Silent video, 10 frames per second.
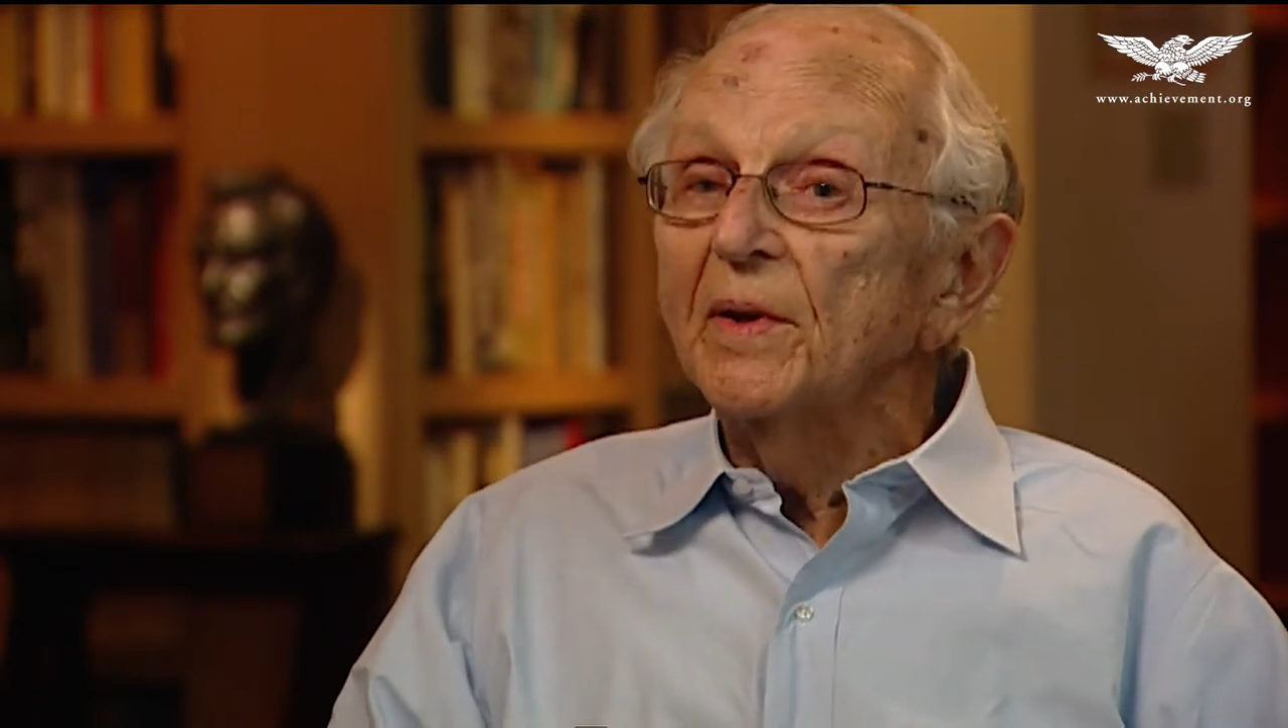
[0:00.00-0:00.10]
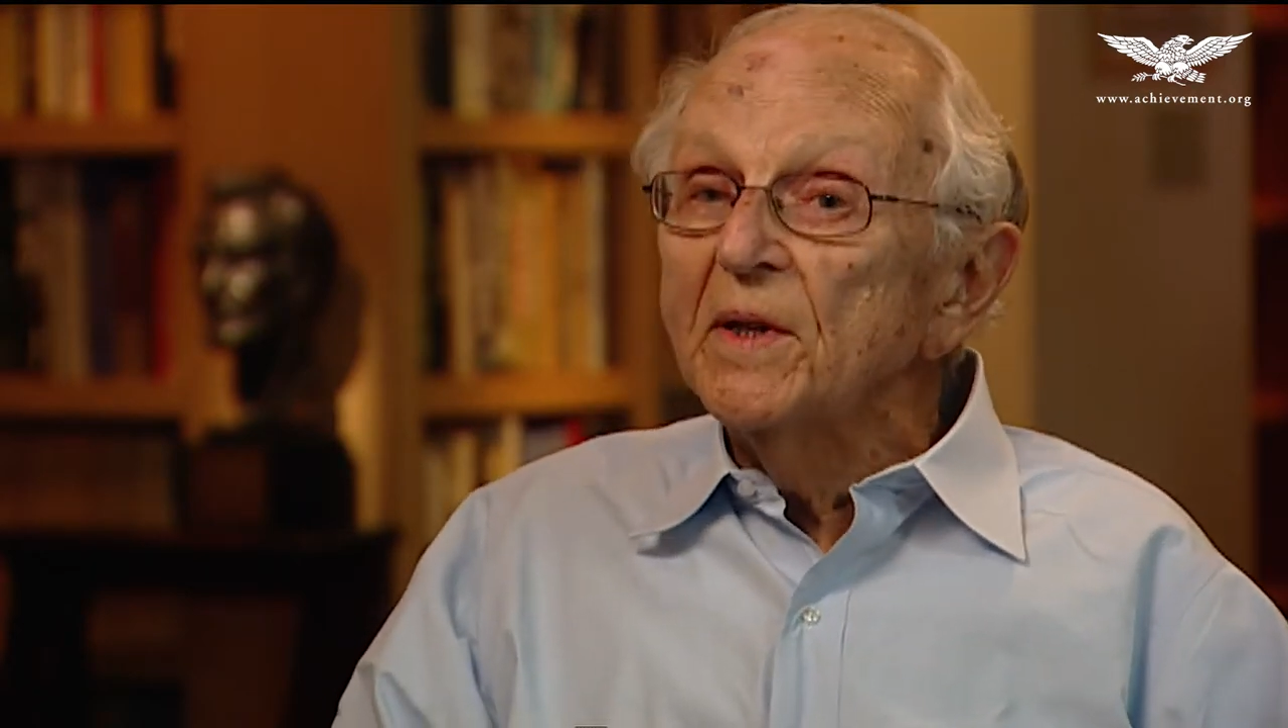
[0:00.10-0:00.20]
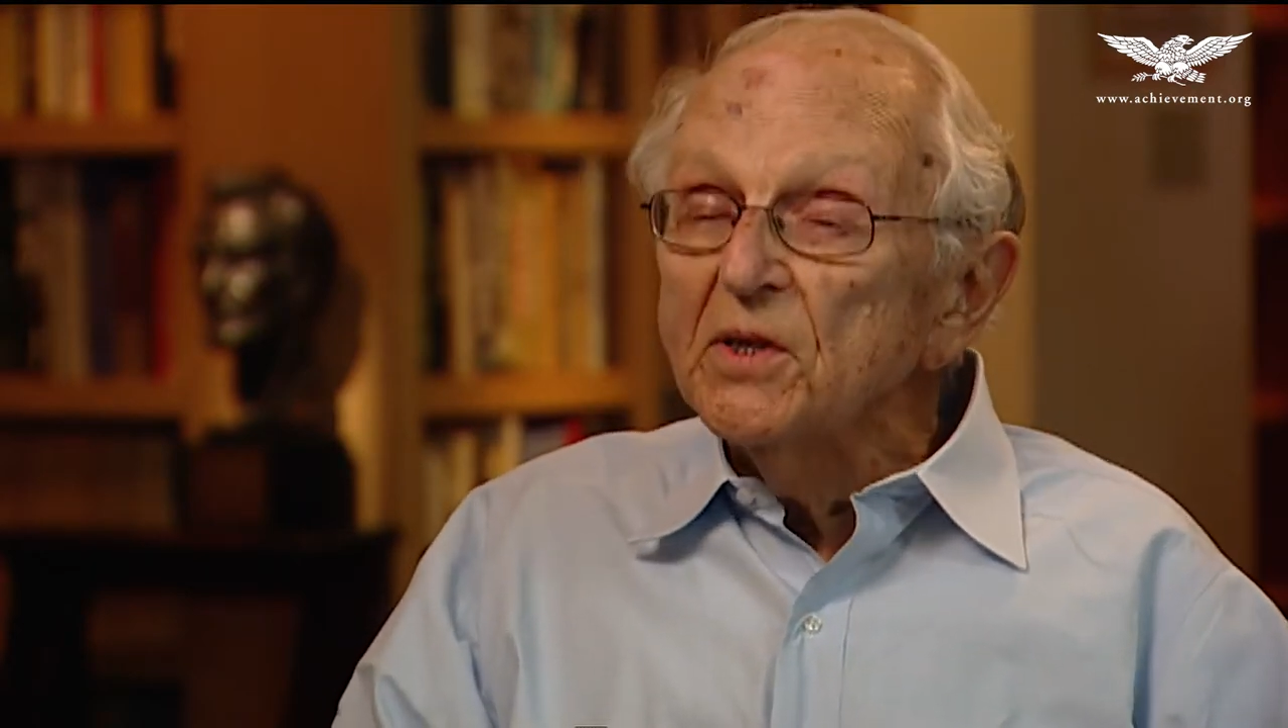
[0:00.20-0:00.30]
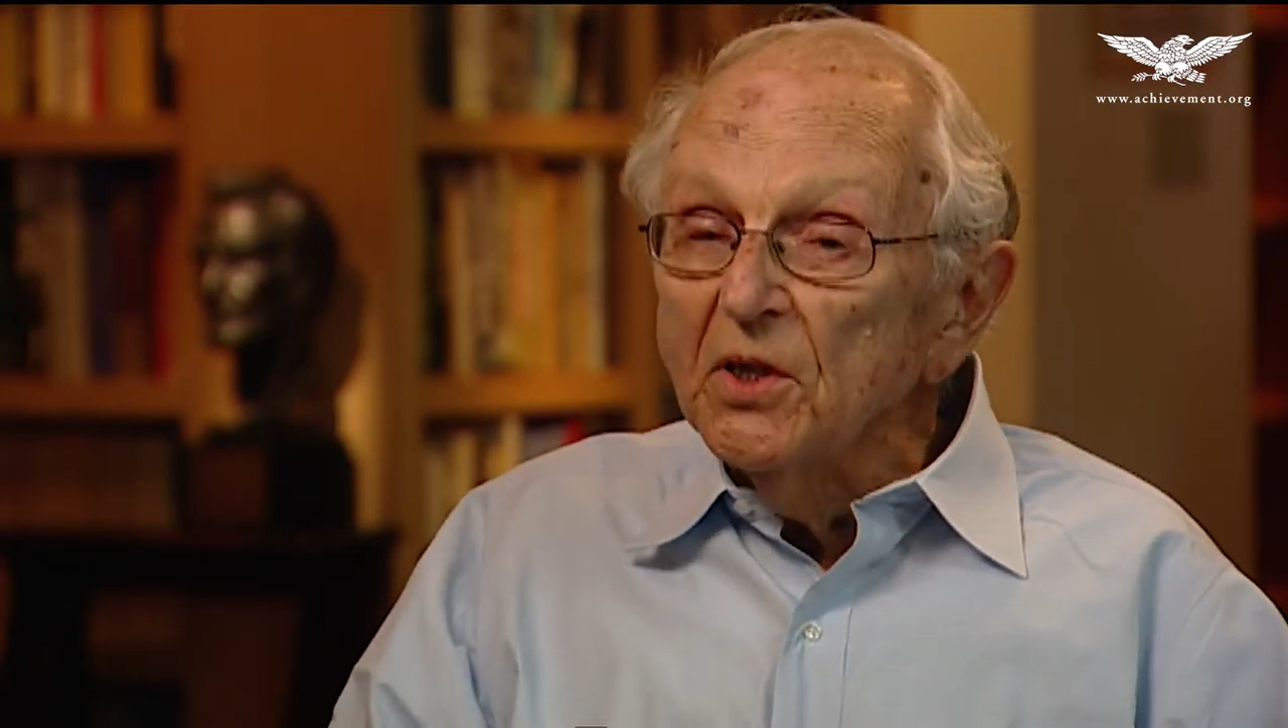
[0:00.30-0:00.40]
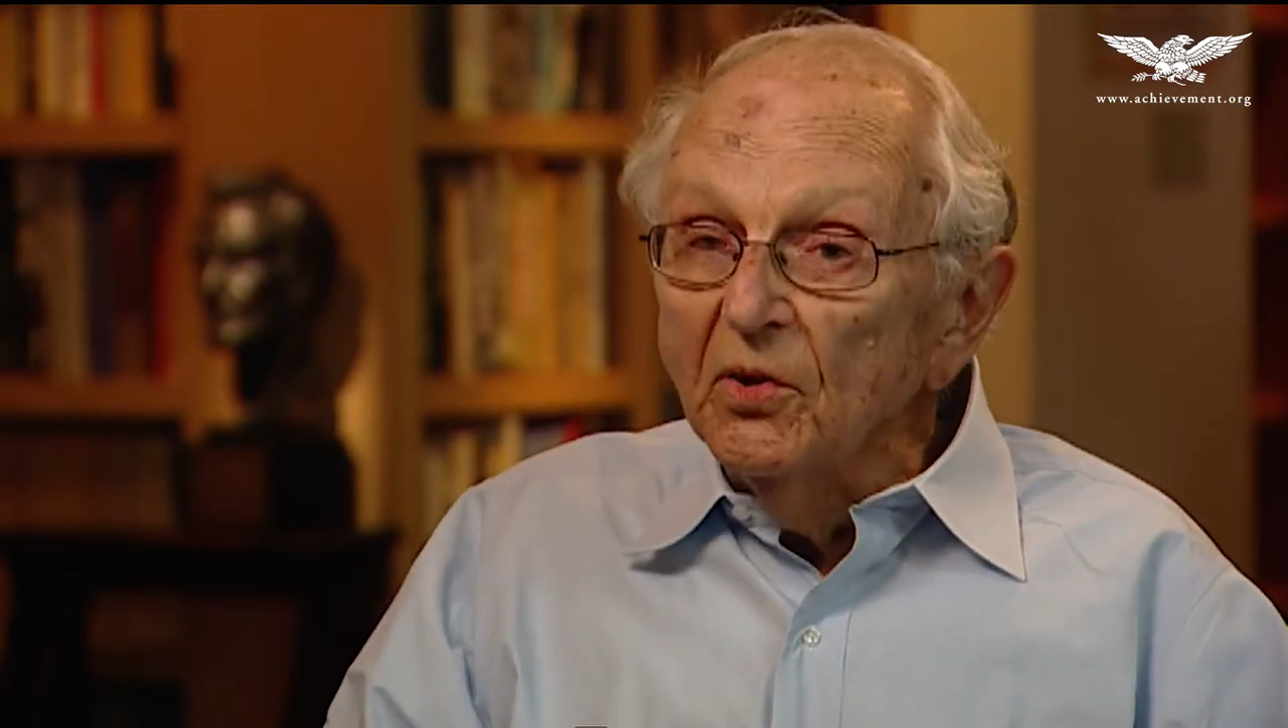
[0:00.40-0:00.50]
a little
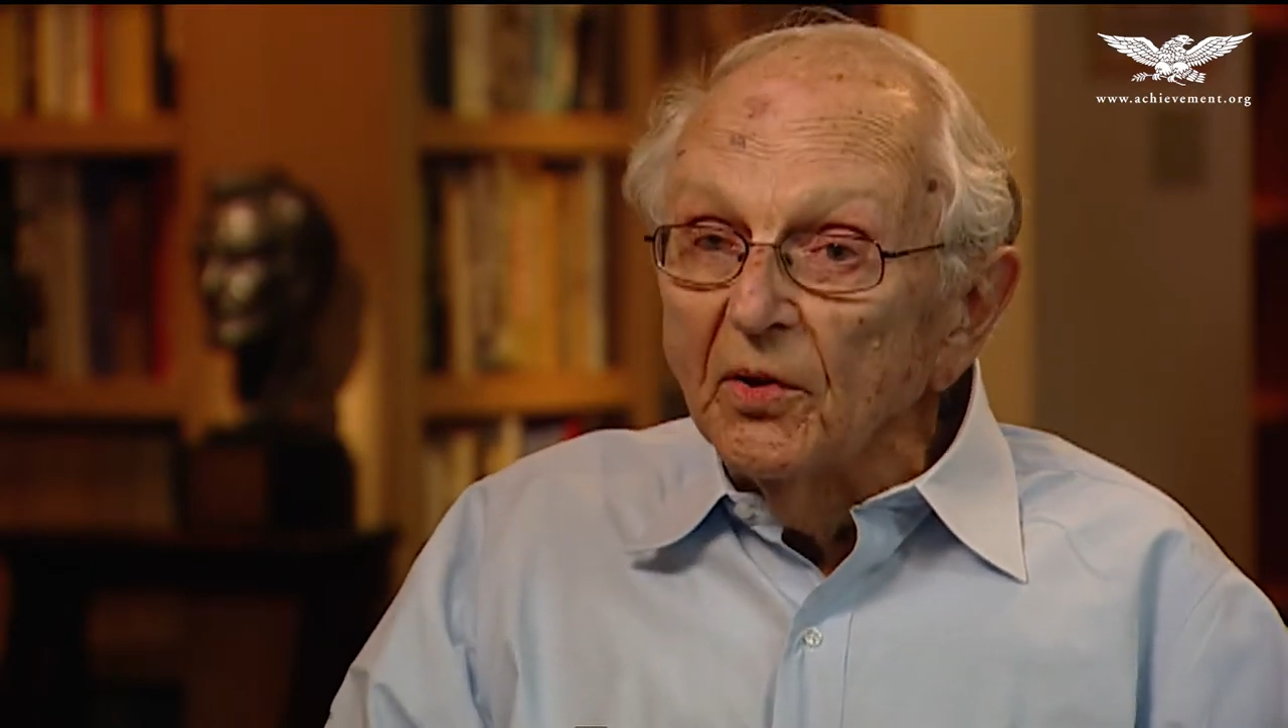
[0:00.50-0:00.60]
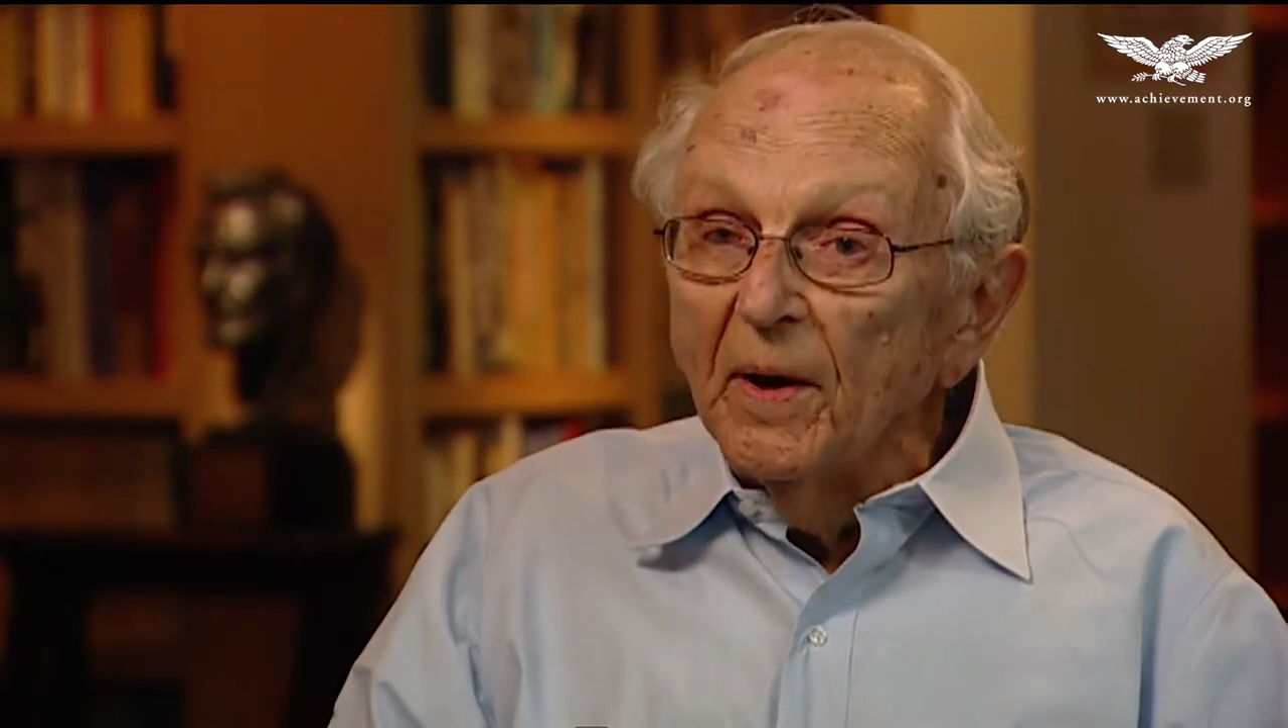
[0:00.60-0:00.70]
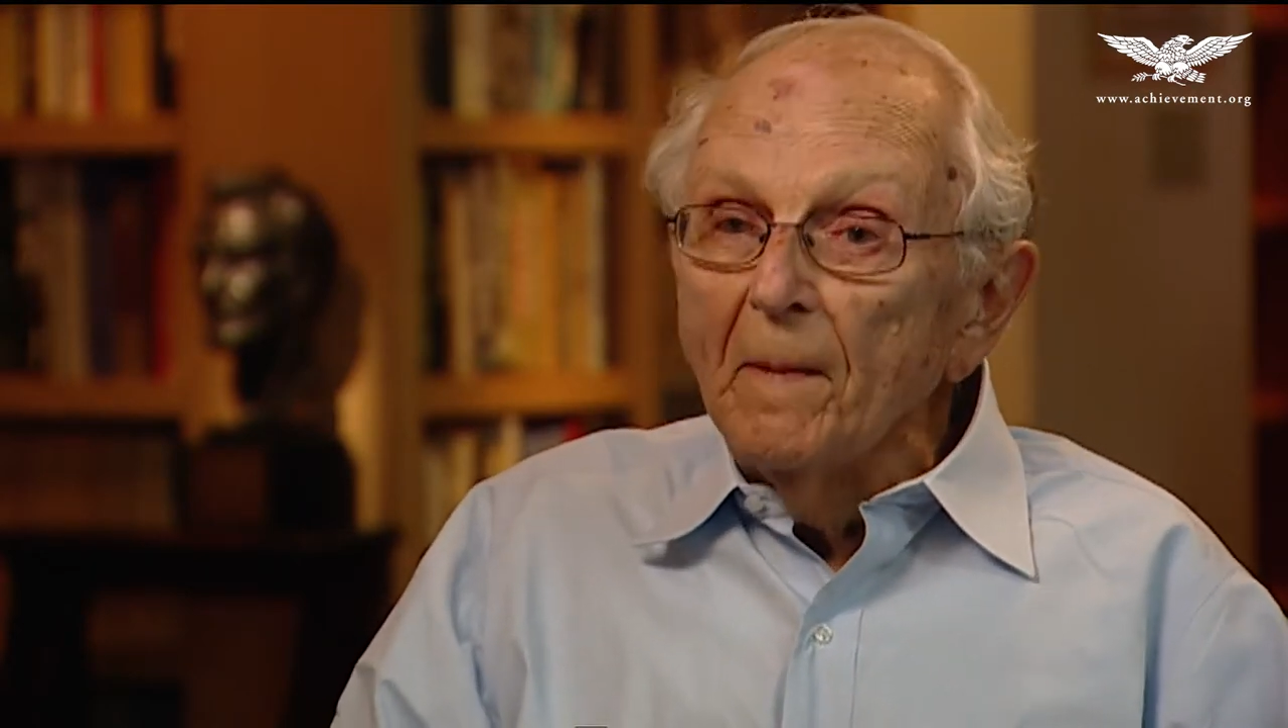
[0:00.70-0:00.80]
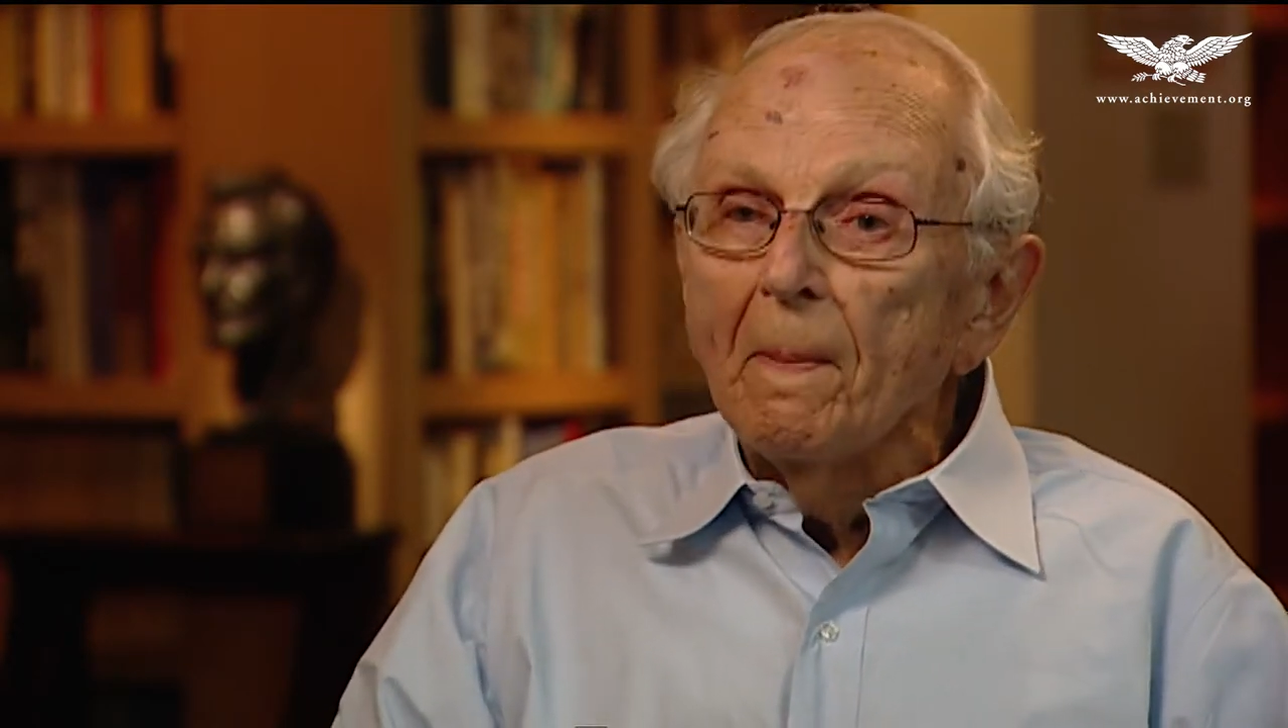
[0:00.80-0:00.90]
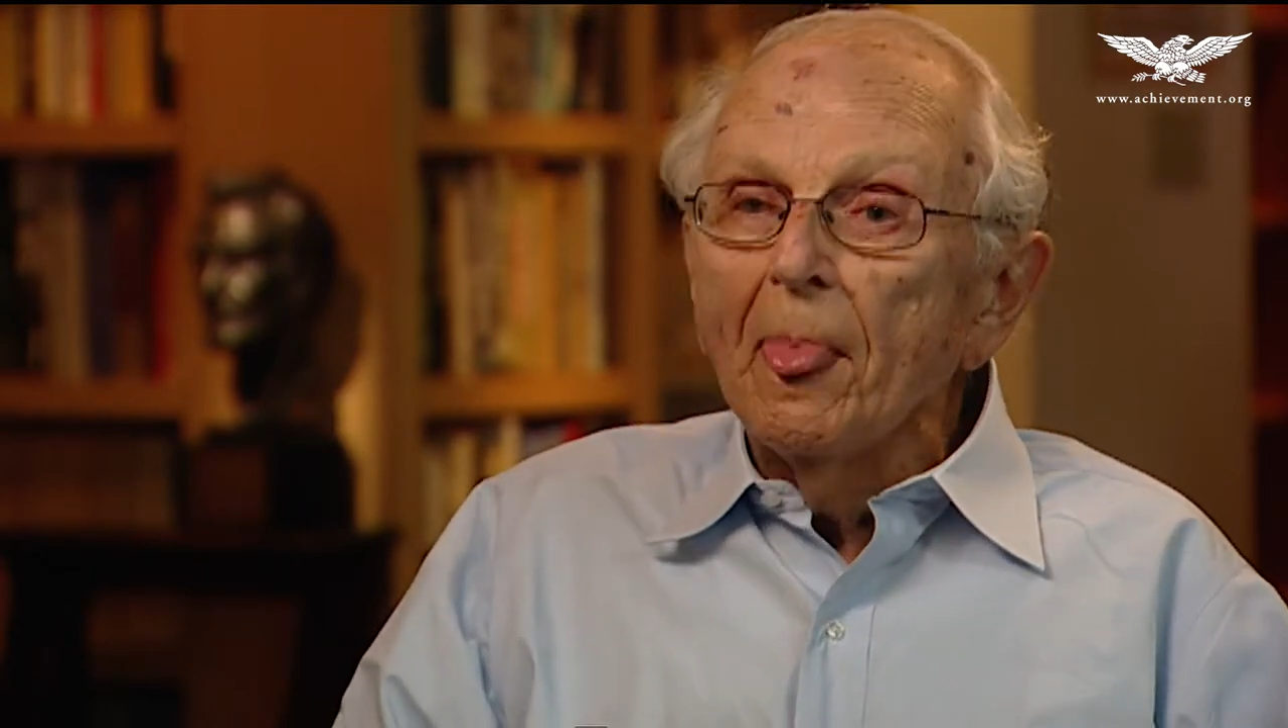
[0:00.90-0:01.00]
story.